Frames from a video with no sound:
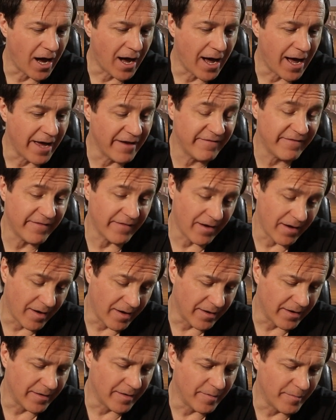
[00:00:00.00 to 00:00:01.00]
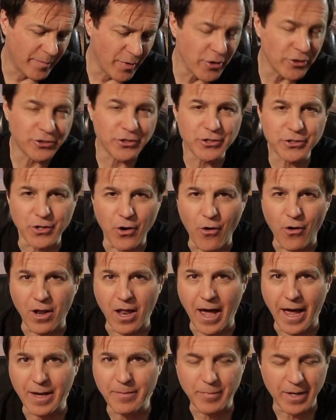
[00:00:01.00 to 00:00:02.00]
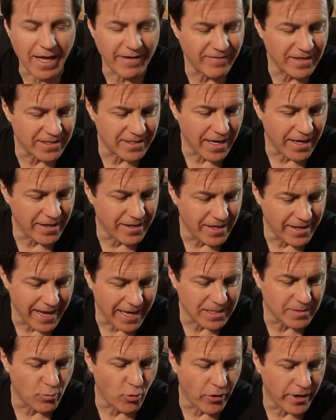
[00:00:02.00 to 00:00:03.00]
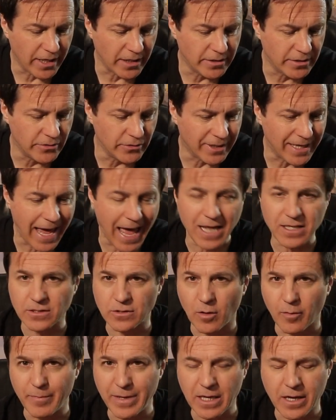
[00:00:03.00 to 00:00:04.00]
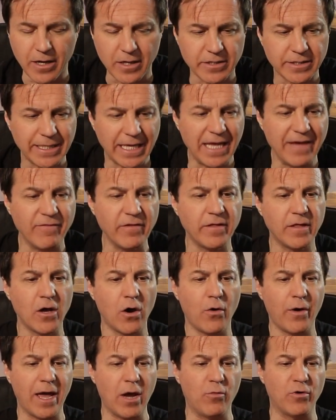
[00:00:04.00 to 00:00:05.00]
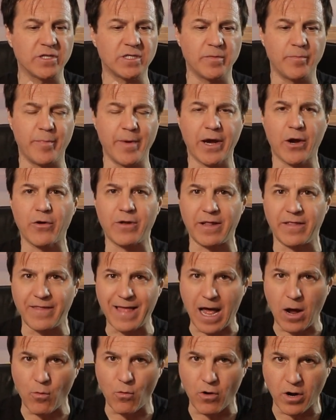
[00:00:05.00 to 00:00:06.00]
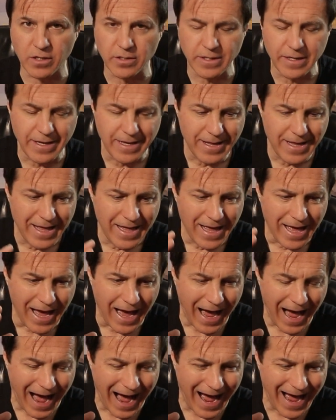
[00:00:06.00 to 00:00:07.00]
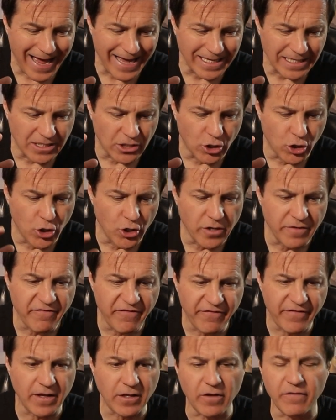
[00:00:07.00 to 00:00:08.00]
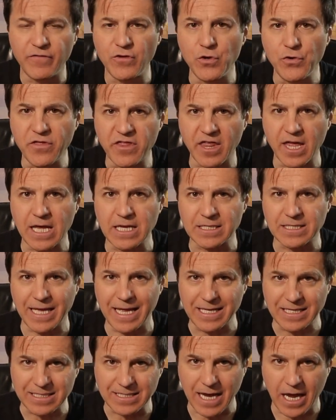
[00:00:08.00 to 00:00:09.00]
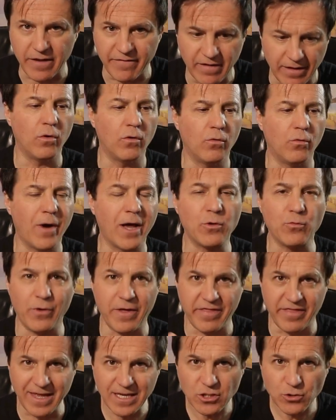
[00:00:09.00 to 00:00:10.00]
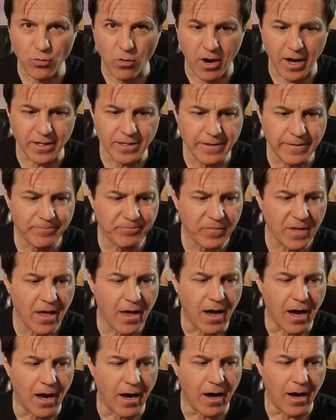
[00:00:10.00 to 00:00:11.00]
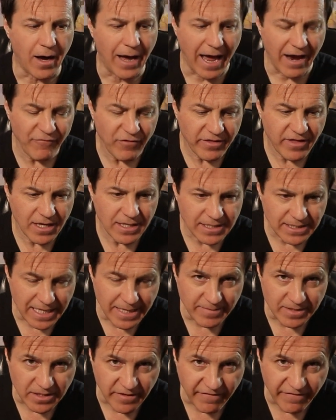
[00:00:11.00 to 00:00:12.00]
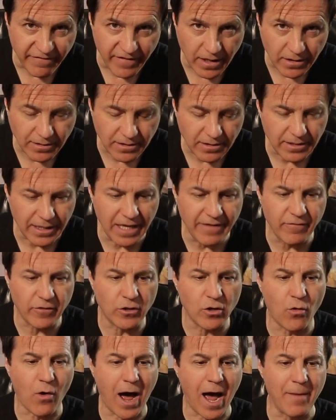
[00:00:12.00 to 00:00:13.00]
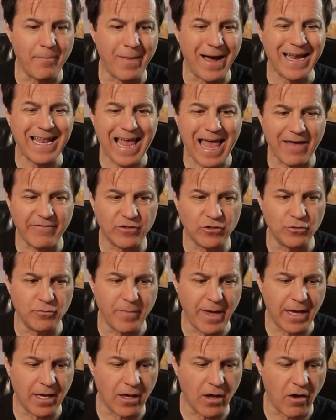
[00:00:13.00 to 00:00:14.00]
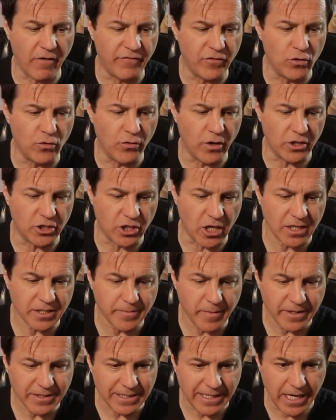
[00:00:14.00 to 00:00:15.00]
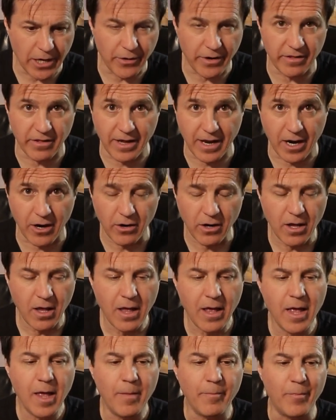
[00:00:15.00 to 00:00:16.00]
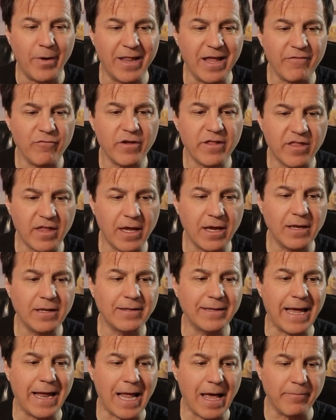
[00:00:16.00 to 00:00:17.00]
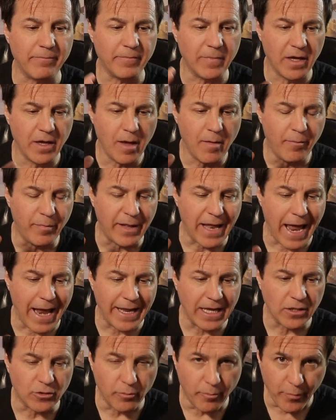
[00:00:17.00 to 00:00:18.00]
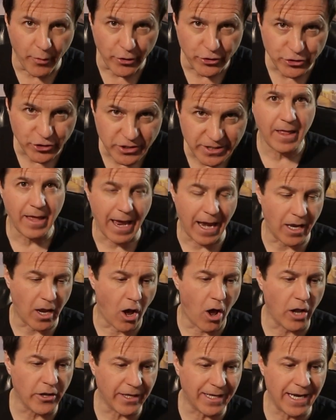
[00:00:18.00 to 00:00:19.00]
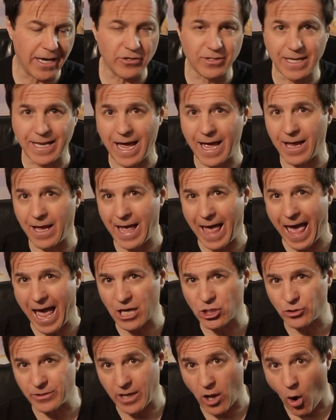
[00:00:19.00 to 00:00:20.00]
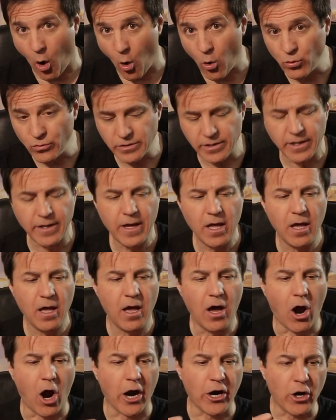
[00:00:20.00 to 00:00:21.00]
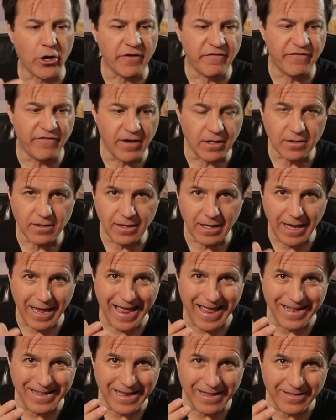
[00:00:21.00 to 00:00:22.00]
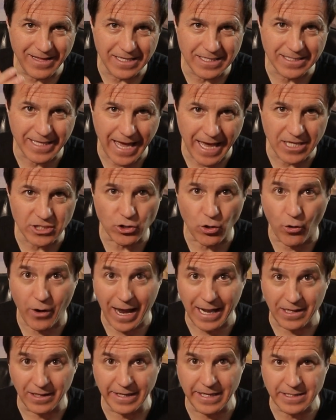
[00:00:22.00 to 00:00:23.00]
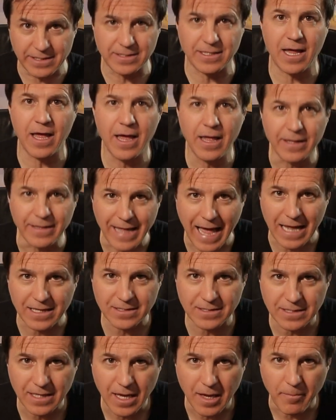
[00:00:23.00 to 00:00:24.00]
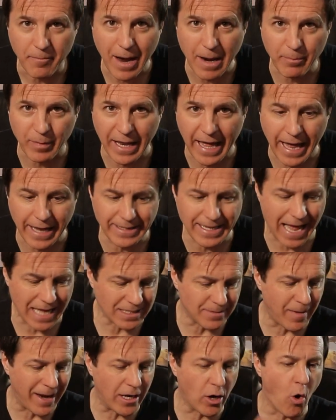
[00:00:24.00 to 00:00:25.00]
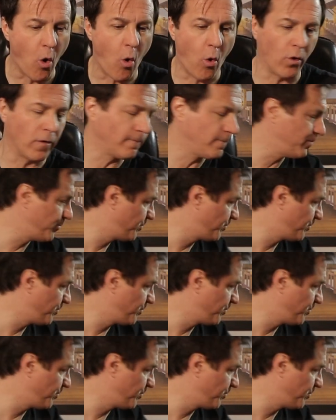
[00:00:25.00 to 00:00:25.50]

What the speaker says: I've purchased online, but I've decided the next morning to cancel because even though it was bigger than that one, I couldn't fit a few things inside of it. When with this one, everything seems to fit, even though I might have to make a few adjustments here and there, but everything that I'm planning to purchase and all the gears that I actually own are going to fit in this case, or at least that's my plan, that's my goal.